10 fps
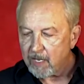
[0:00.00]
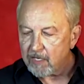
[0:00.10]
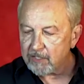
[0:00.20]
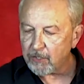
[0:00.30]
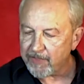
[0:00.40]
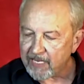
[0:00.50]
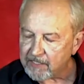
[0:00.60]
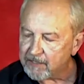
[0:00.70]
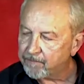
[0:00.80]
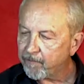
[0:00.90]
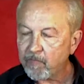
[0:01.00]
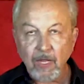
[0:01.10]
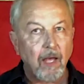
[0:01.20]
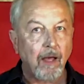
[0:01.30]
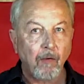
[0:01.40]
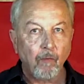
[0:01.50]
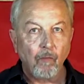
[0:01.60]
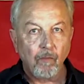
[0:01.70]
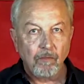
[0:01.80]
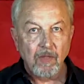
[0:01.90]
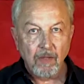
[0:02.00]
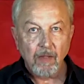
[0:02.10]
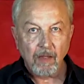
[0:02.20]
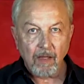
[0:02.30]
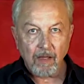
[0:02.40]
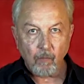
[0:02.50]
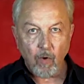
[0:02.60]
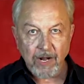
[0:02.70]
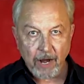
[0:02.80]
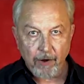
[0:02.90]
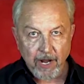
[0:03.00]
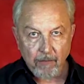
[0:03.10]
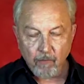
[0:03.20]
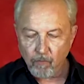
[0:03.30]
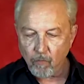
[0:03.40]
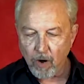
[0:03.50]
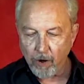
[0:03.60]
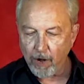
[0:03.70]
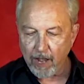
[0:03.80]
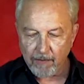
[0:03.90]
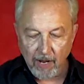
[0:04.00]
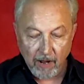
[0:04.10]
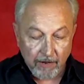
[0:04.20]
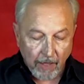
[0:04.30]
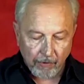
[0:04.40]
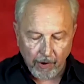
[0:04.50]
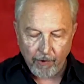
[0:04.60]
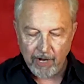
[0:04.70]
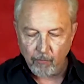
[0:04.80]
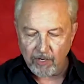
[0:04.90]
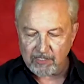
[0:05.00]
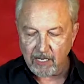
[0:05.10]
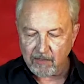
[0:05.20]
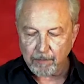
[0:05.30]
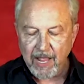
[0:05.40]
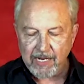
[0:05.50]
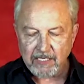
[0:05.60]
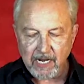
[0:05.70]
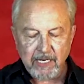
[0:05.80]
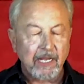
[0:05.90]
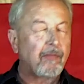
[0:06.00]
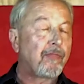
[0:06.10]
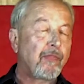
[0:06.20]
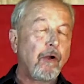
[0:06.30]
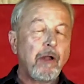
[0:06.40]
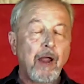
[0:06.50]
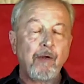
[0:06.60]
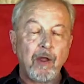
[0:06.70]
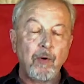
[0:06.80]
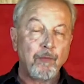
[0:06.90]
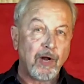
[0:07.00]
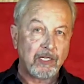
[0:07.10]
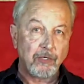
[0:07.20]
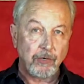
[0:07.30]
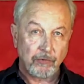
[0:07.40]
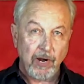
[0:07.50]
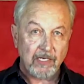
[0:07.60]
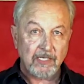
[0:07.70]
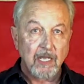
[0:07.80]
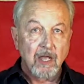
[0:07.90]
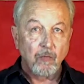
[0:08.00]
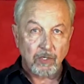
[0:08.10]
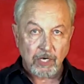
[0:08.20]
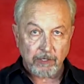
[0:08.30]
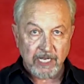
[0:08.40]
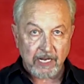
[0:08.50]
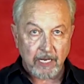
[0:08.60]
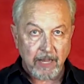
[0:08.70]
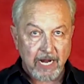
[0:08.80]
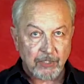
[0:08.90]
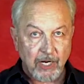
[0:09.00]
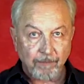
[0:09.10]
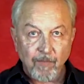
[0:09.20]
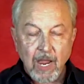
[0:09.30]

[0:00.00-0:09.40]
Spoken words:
So that's one area where another area was the playing technique. The third area we wanted to address was articulation.